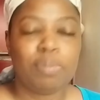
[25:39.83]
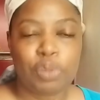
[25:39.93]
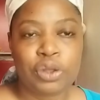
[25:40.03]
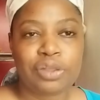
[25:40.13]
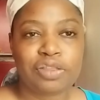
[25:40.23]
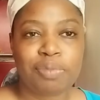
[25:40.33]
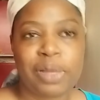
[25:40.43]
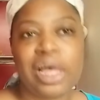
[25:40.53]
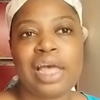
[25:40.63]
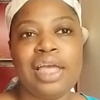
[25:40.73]
books
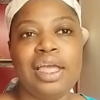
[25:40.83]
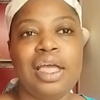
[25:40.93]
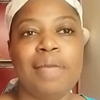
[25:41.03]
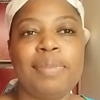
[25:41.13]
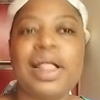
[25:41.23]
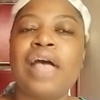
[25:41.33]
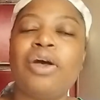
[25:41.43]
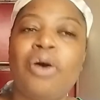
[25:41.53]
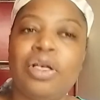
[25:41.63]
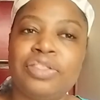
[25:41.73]
by
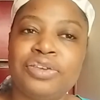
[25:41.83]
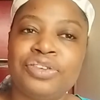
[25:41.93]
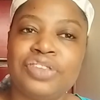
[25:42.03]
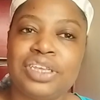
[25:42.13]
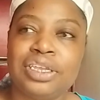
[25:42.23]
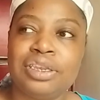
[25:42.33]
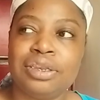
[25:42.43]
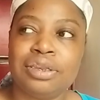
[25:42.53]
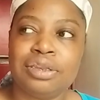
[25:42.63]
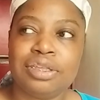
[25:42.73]
black authors
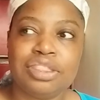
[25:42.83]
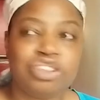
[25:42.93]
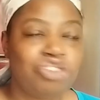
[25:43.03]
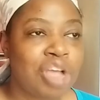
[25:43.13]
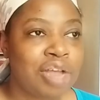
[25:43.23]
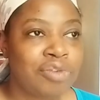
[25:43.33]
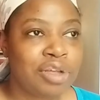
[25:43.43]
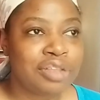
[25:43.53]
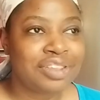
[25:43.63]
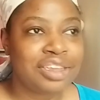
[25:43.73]
in the
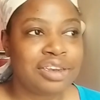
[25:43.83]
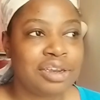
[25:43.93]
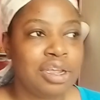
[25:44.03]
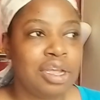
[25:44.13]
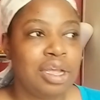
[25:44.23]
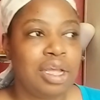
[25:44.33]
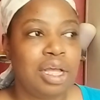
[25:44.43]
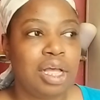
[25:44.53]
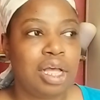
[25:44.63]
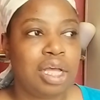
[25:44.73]
genres
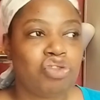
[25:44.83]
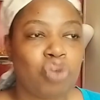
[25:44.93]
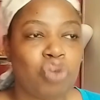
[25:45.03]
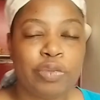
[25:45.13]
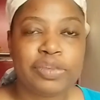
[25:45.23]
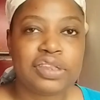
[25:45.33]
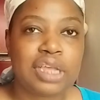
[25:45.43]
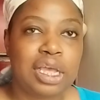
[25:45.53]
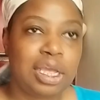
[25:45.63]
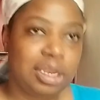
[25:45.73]
and
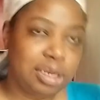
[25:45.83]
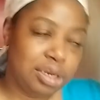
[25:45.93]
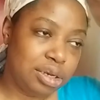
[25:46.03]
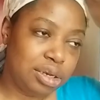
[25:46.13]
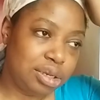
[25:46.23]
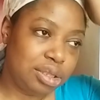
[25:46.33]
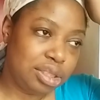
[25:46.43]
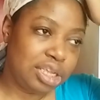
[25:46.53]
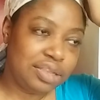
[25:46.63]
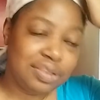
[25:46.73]
tropes and
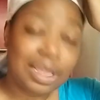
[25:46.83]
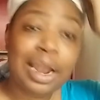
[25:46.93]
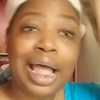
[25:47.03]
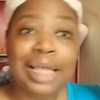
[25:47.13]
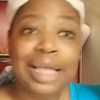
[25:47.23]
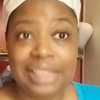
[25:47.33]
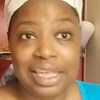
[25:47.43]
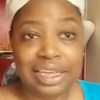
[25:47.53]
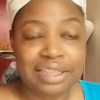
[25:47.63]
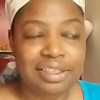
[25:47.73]
things that I
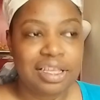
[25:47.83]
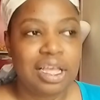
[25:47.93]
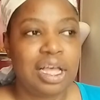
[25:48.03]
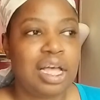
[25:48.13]
liked.